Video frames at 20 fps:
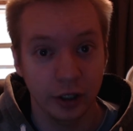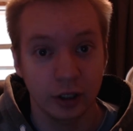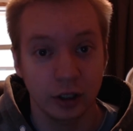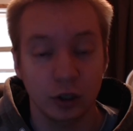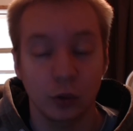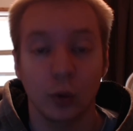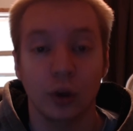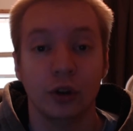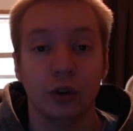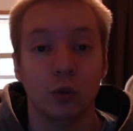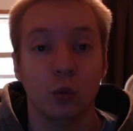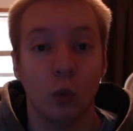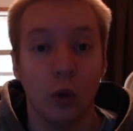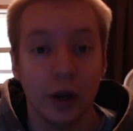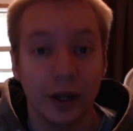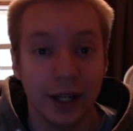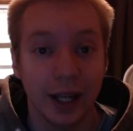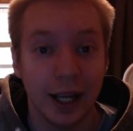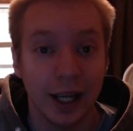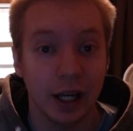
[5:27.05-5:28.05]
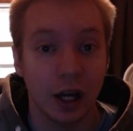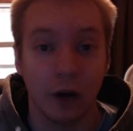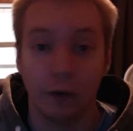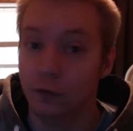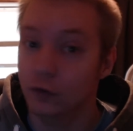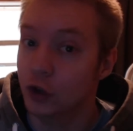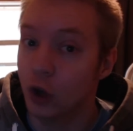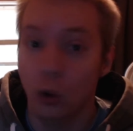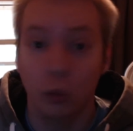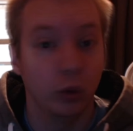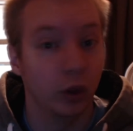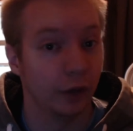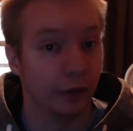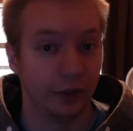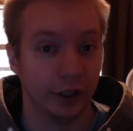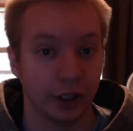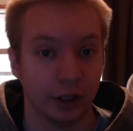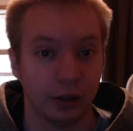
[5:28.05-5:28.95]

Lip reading: you want to do 1 day of no lifting.